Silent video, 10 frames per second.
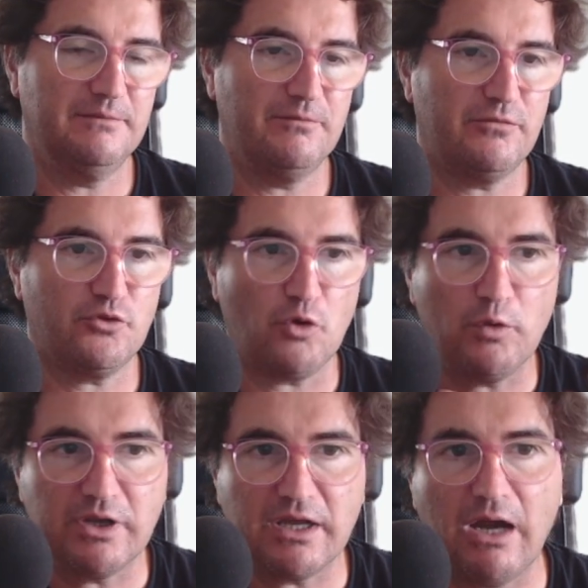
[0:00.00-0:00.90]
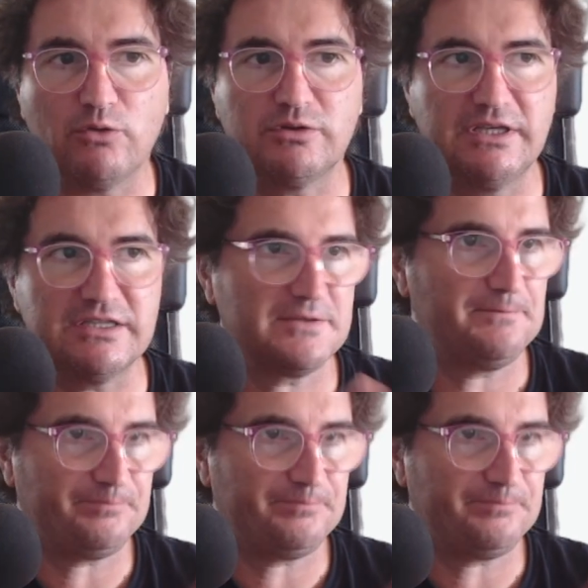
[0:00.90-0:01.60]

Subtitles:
throwing out these